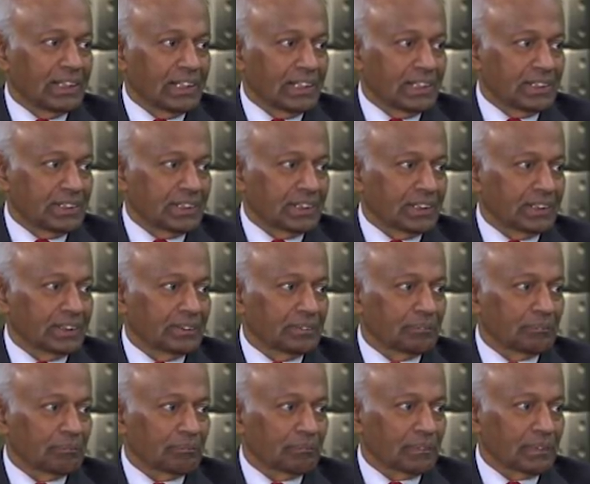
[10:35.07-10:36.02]
aging,
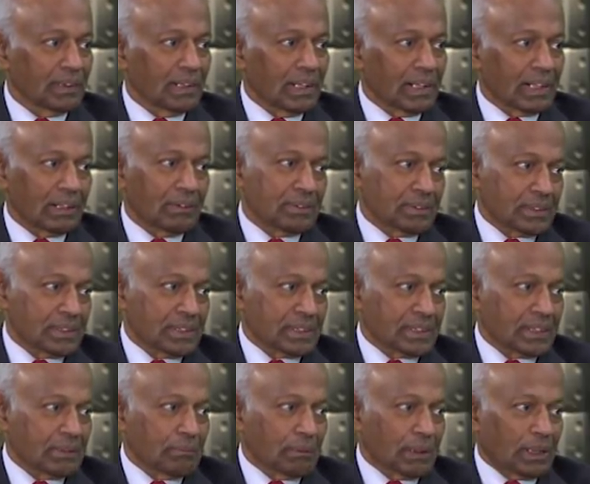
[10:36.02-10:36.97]
and our
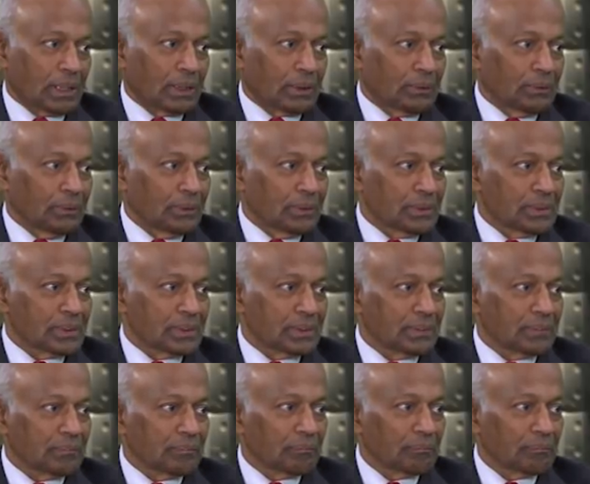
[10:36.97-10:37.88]
system undergoes.